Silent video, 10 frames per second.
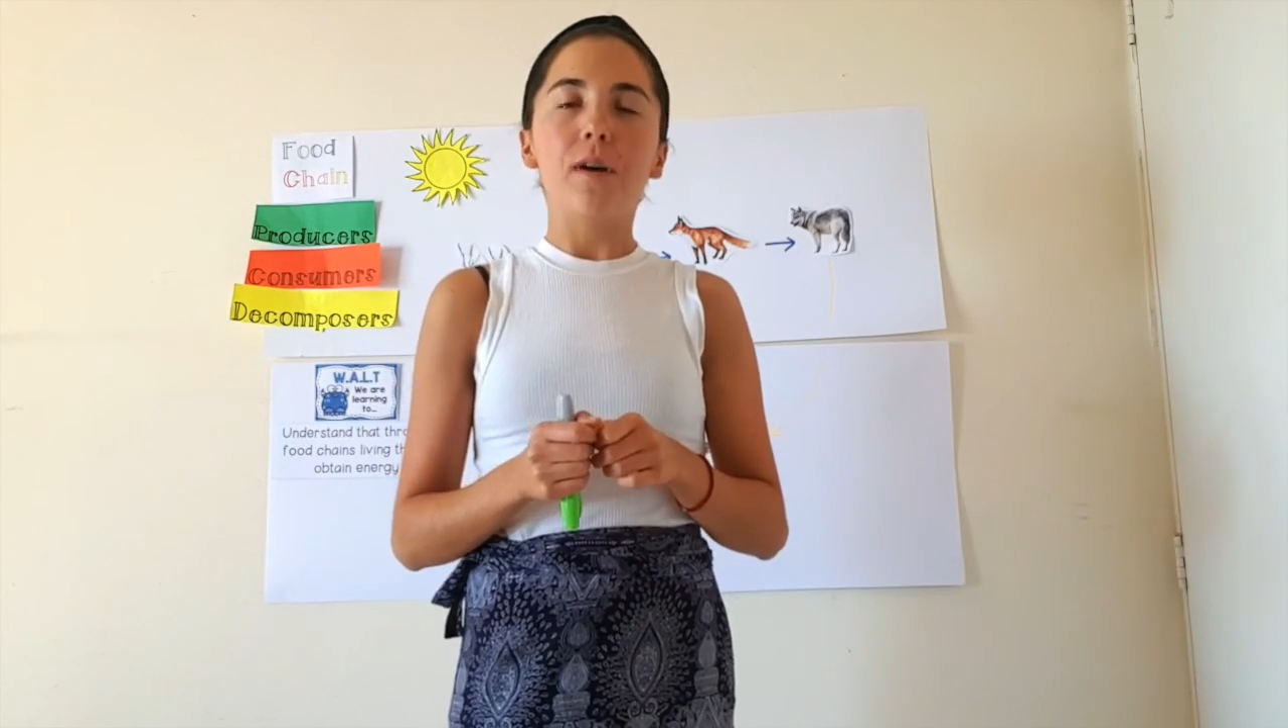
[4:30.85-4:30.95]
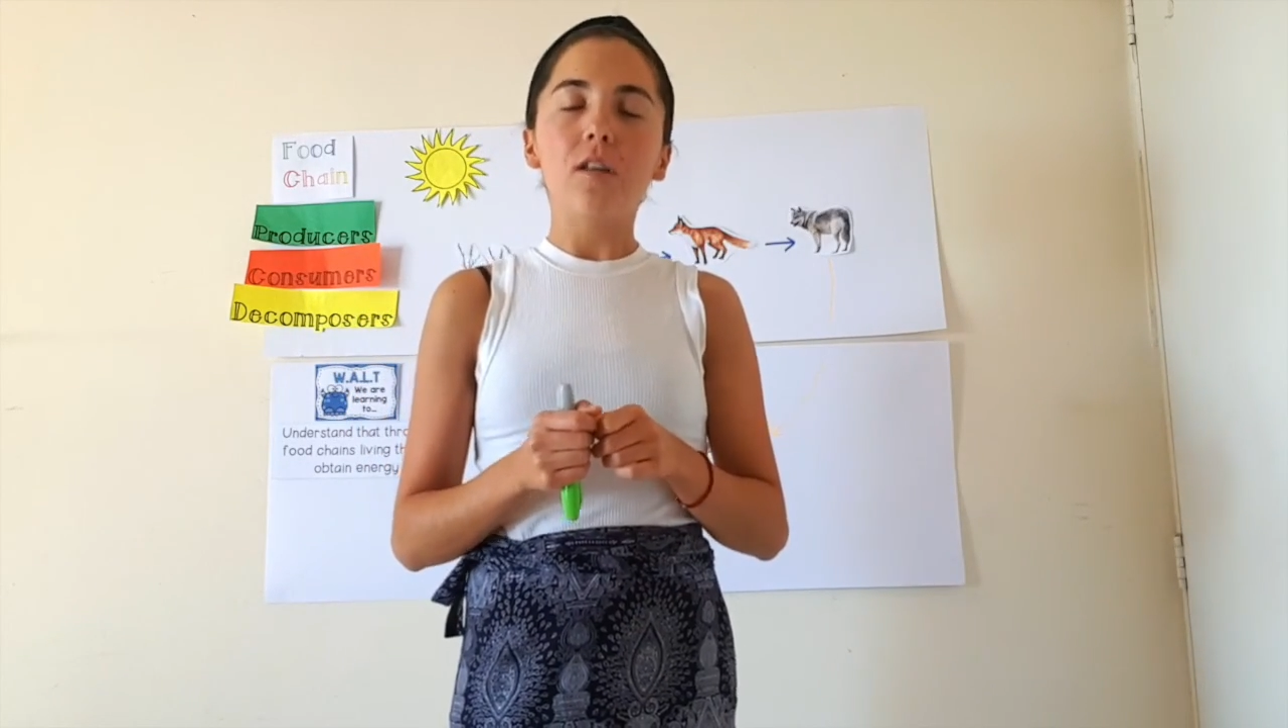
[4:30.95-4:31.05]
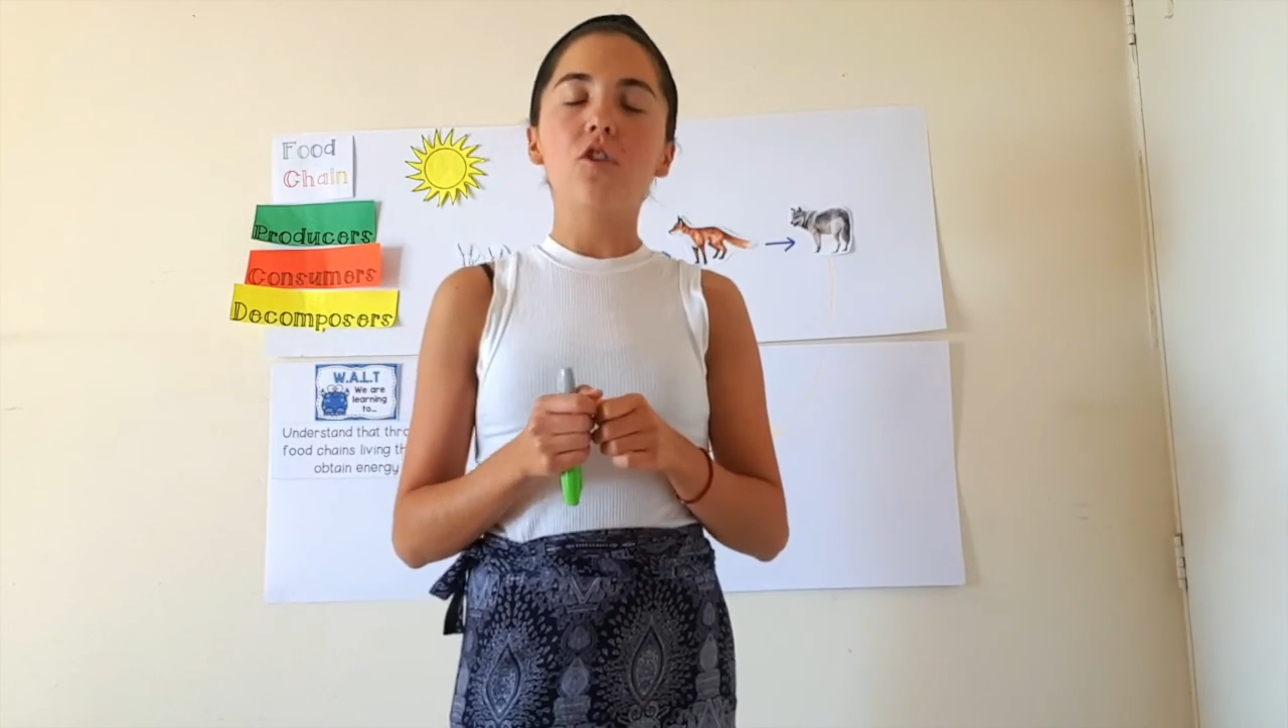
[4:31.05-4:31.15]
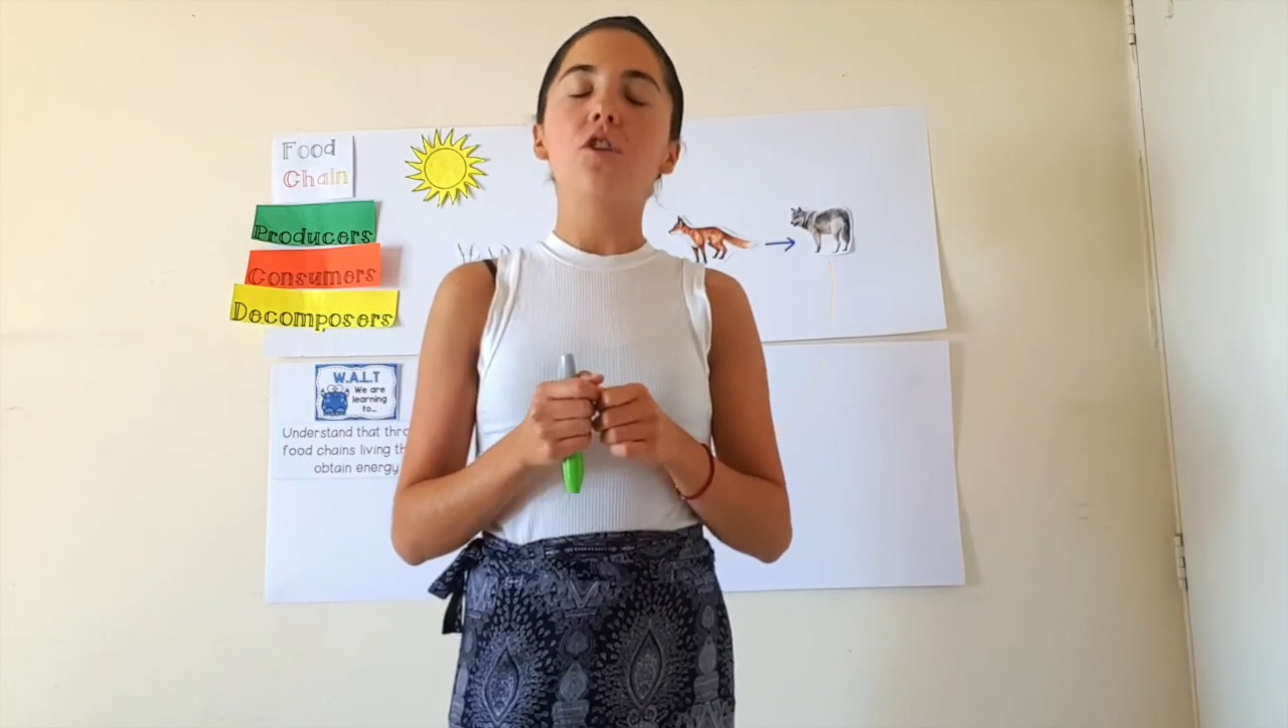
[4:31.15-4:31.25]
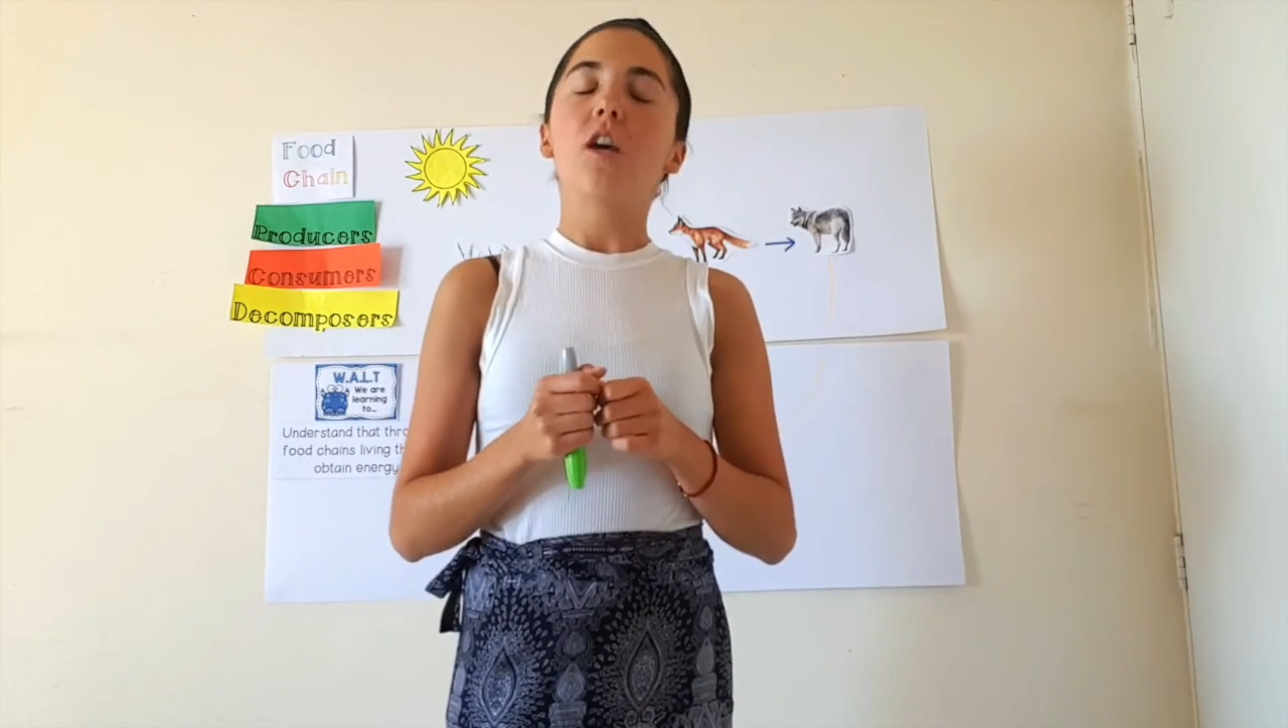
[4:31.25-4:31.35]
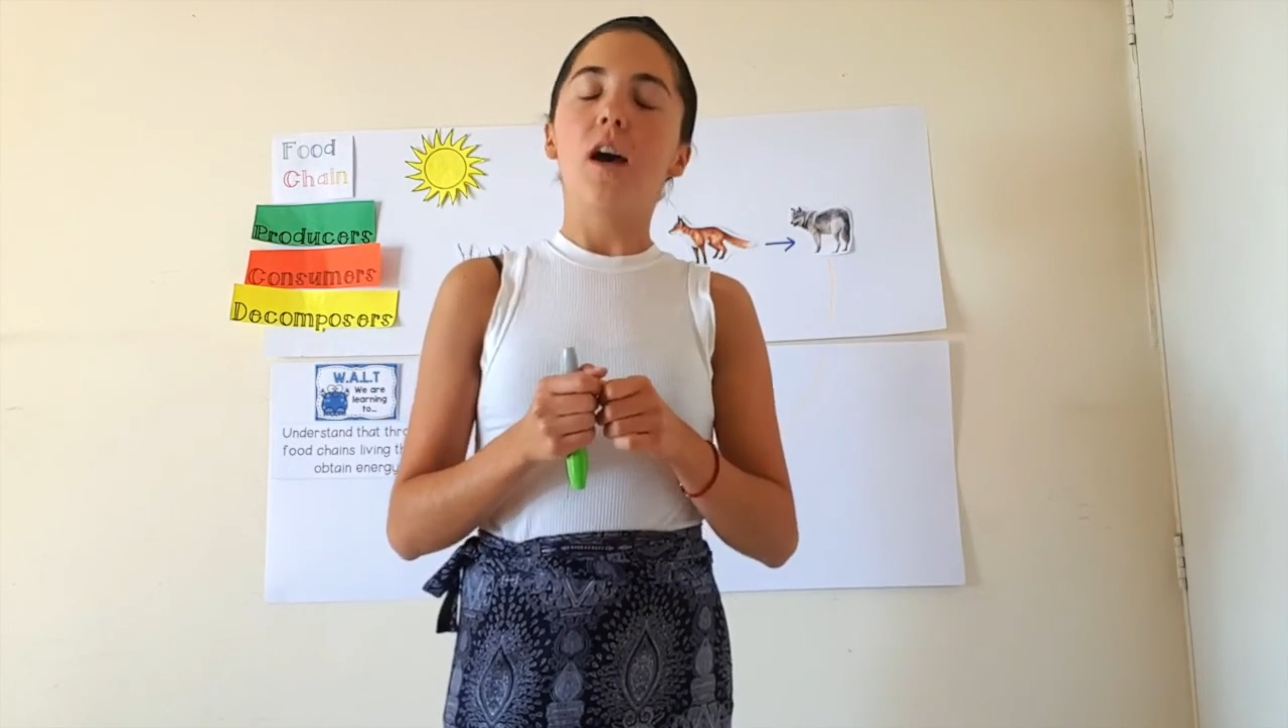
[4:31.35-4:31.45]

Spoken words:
much.